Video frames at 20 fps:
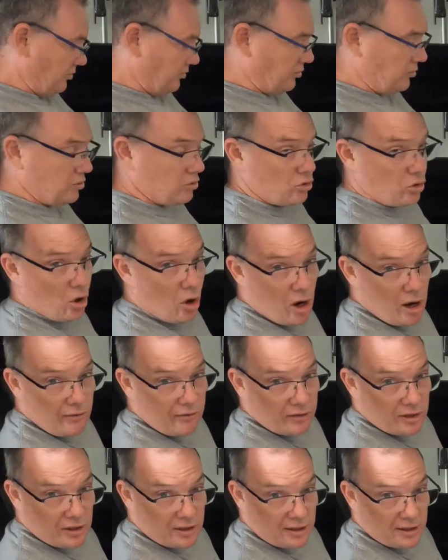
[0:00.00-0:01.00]
for a
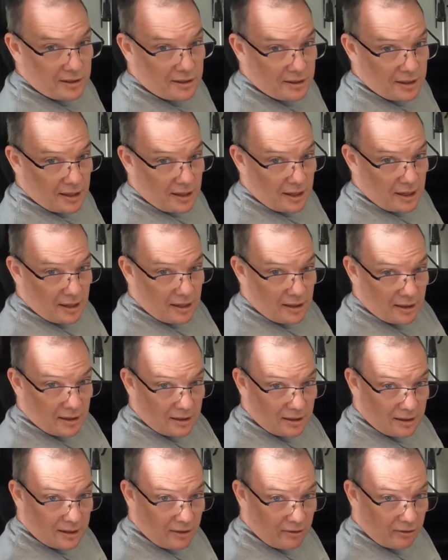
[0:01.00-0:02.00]
drive, just to see the
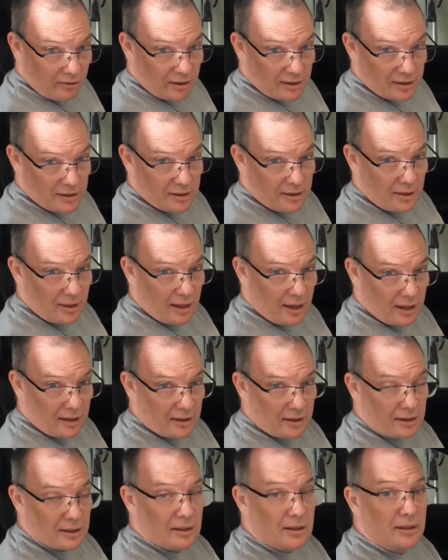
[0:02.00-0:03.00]
difference that
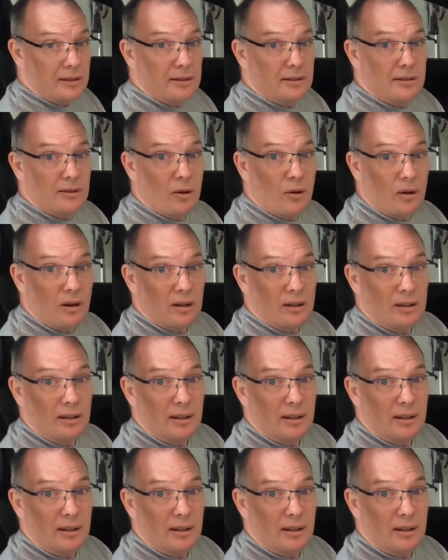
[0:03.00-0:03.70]
the stock